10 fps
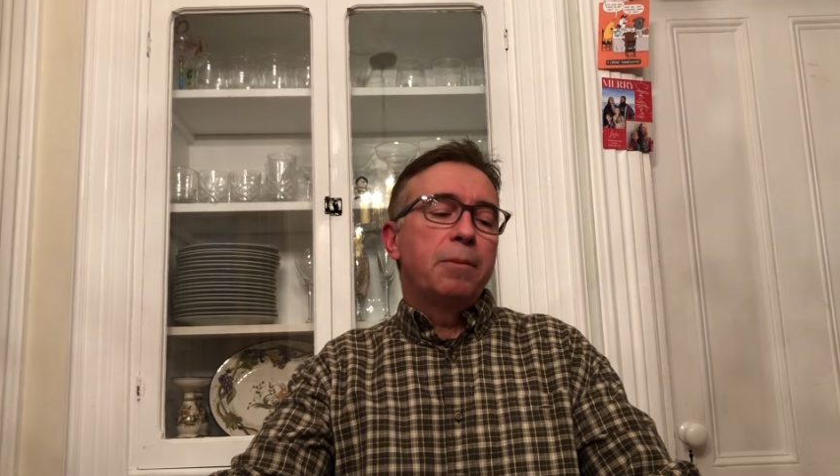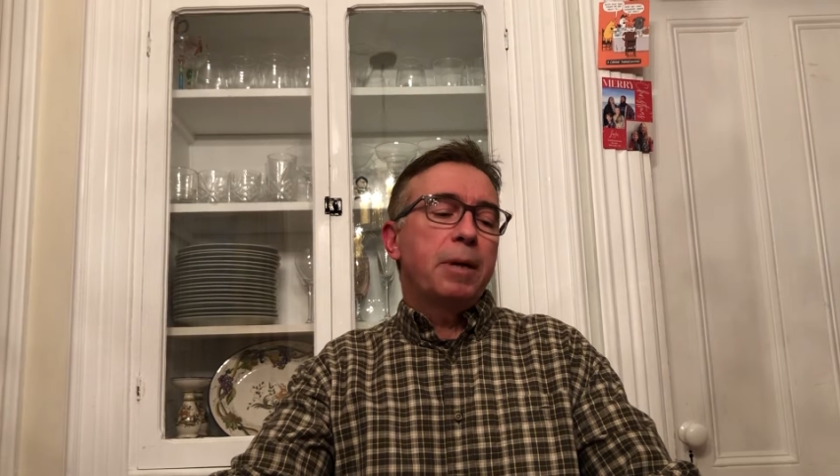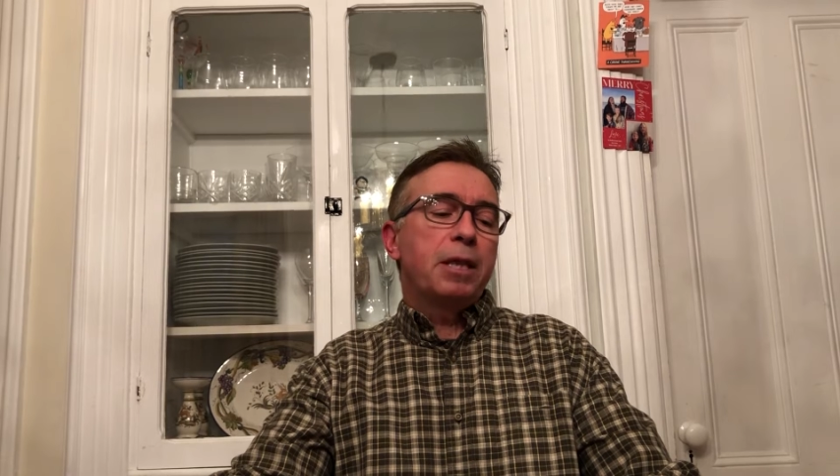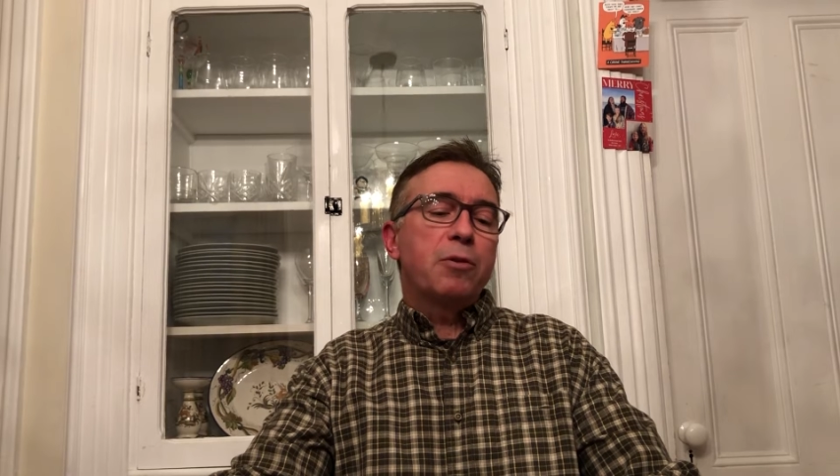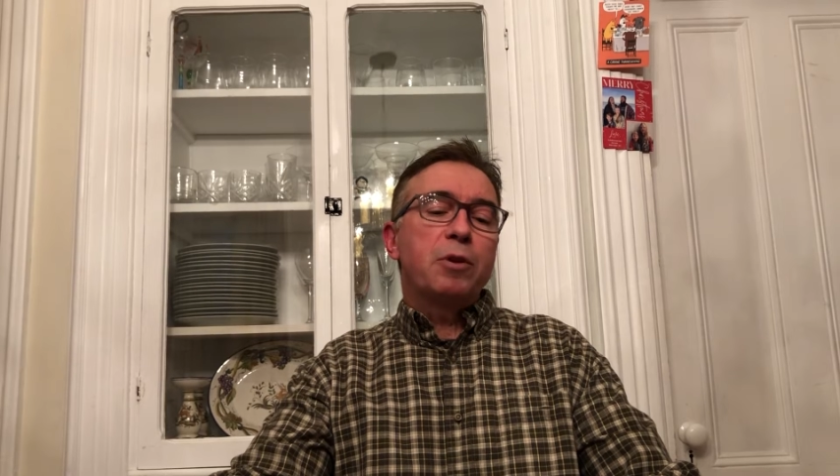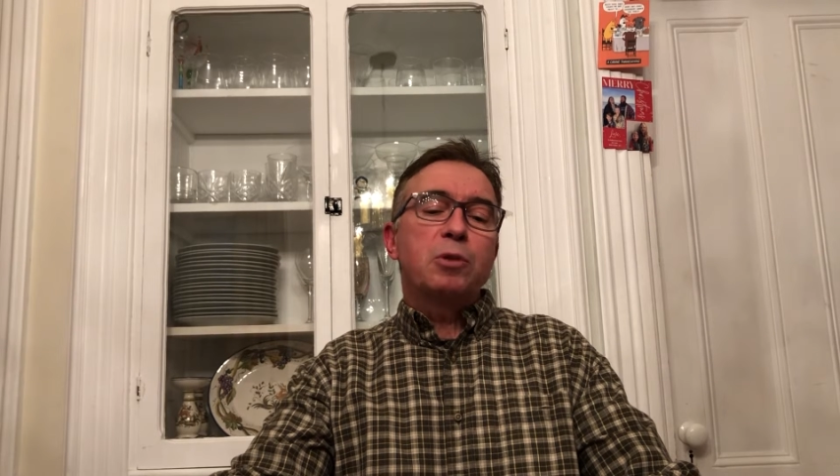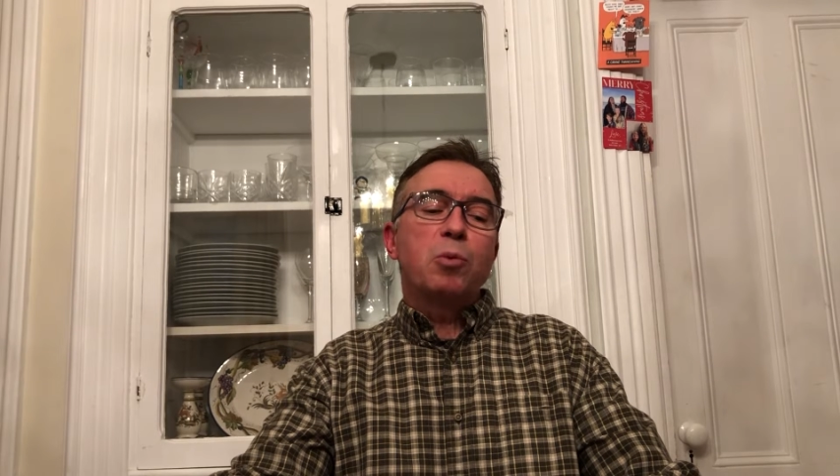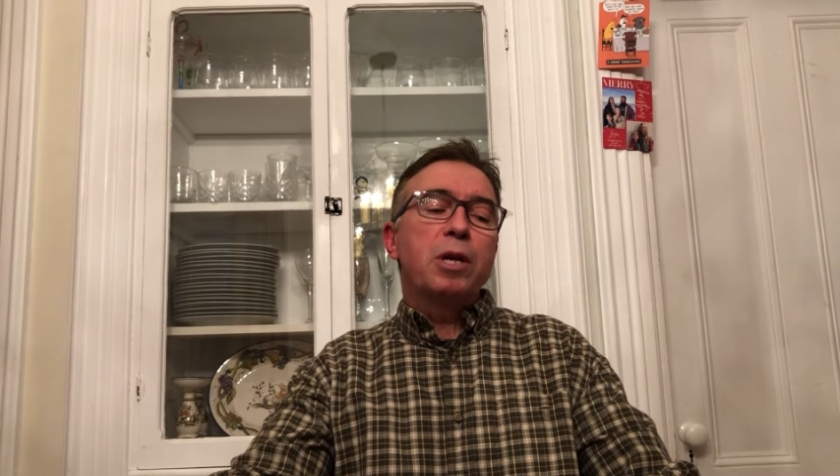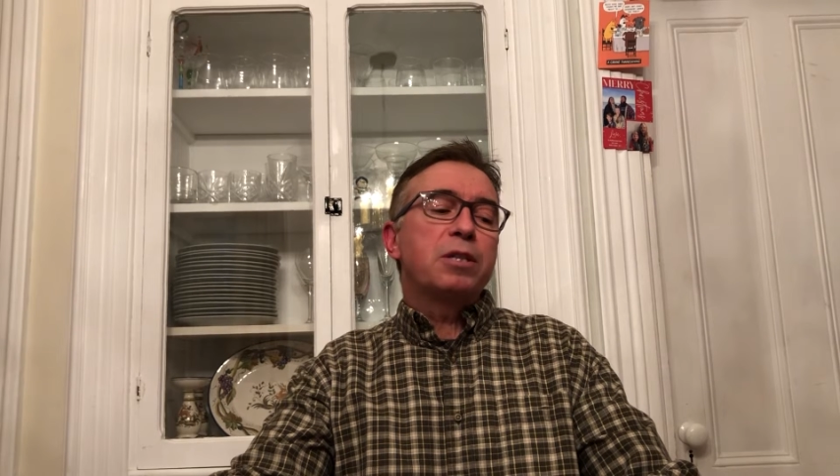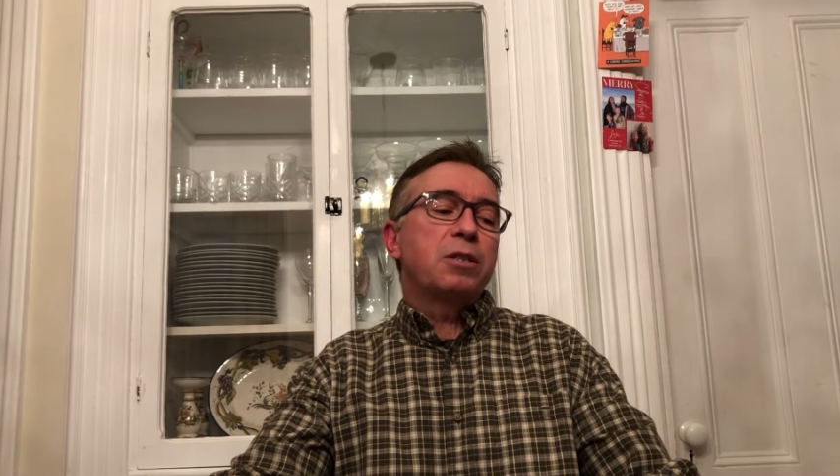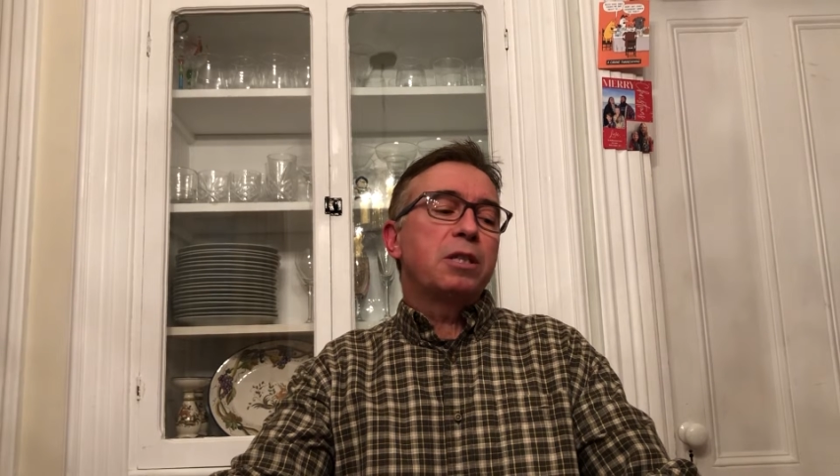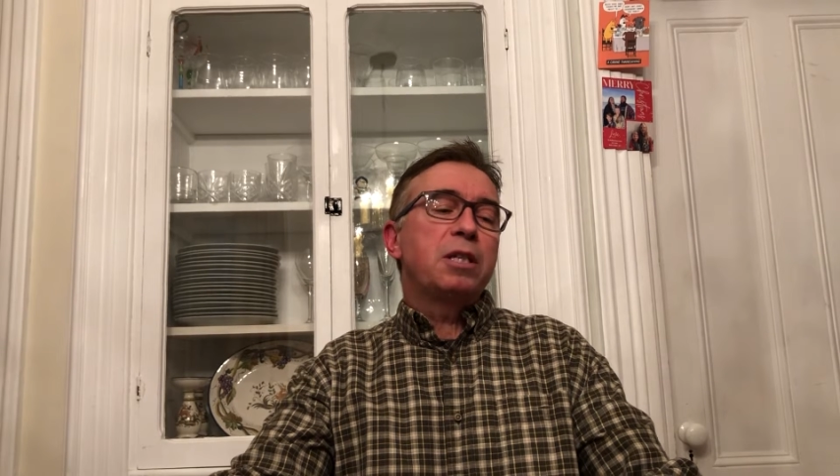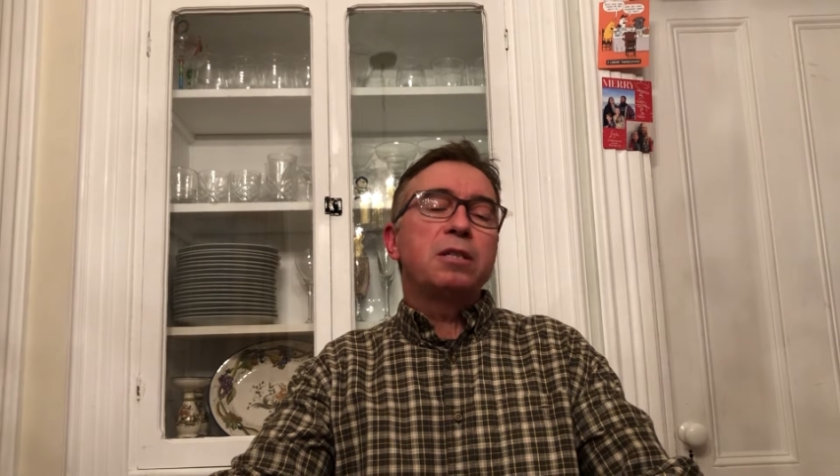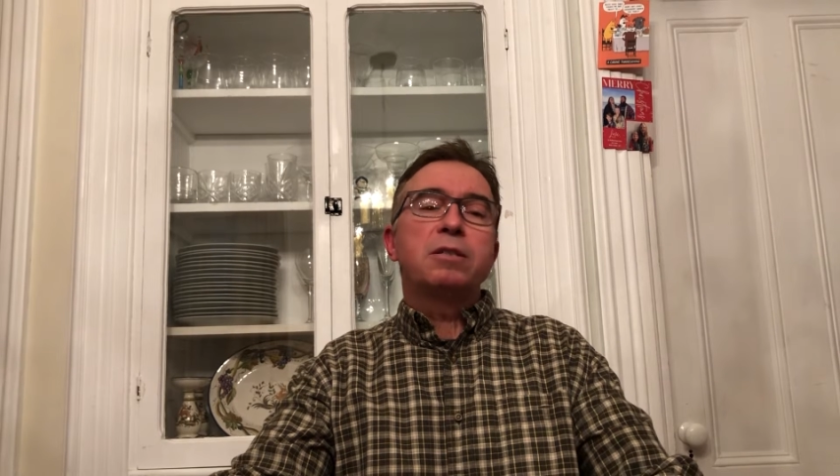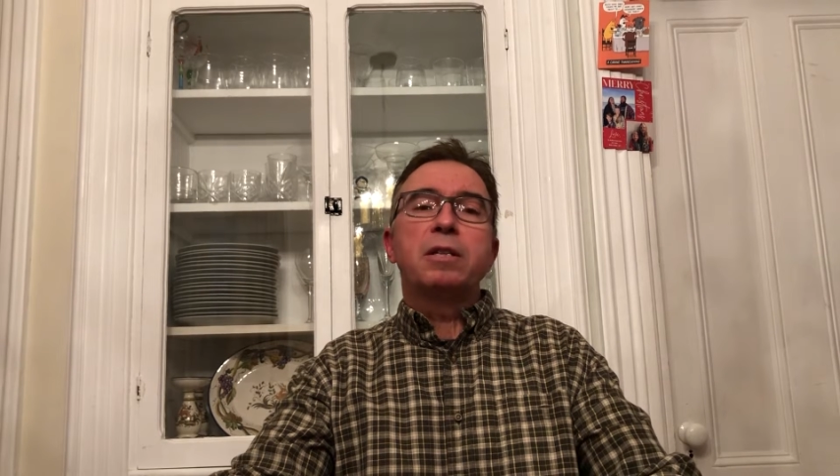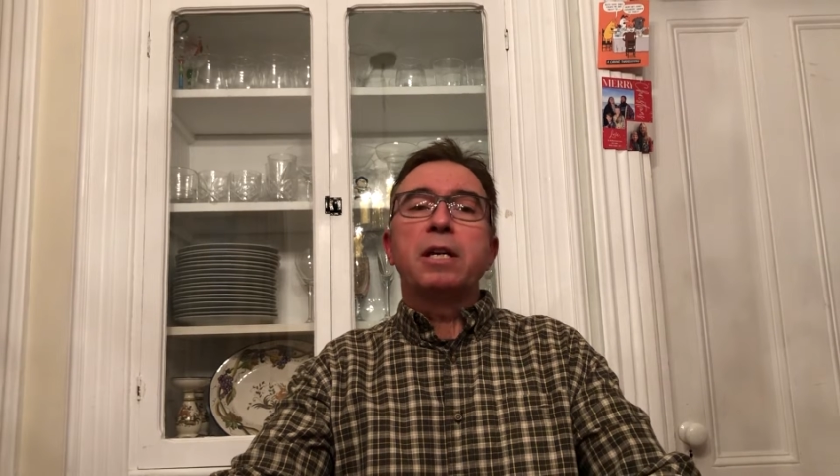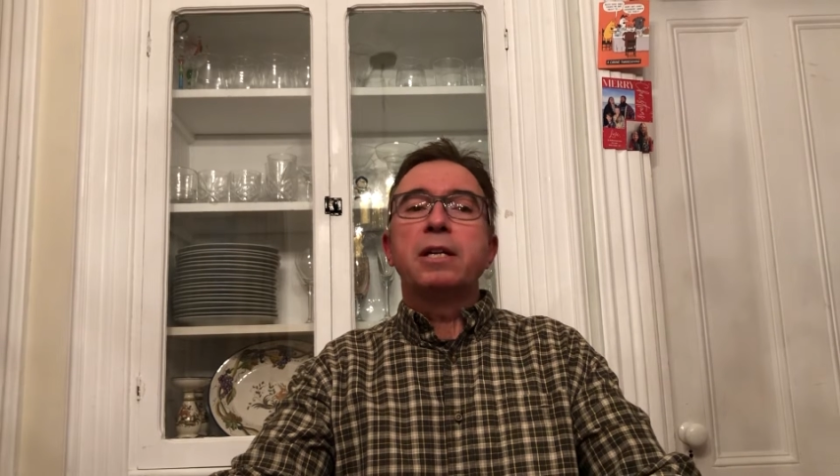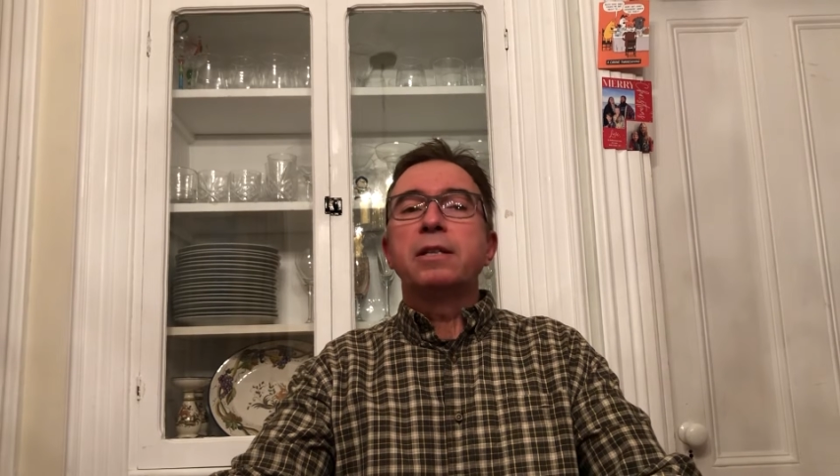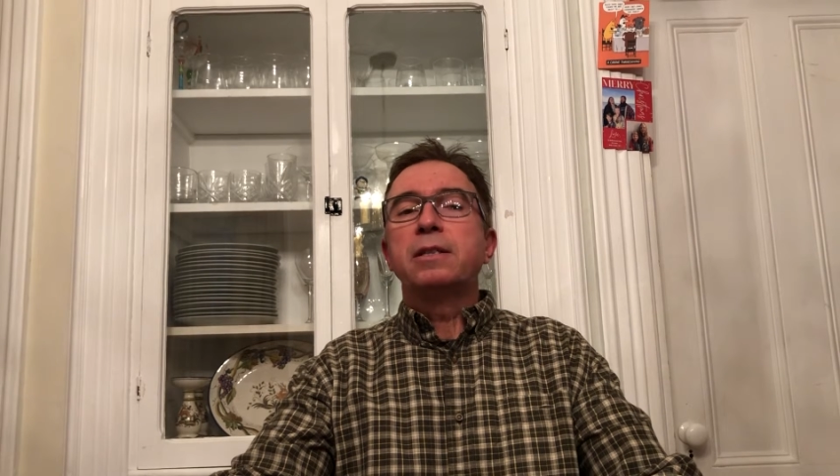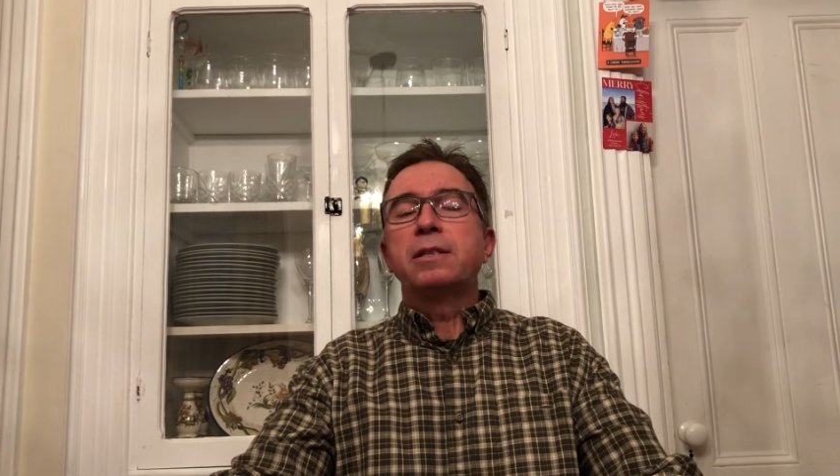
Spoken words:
But there is one disease that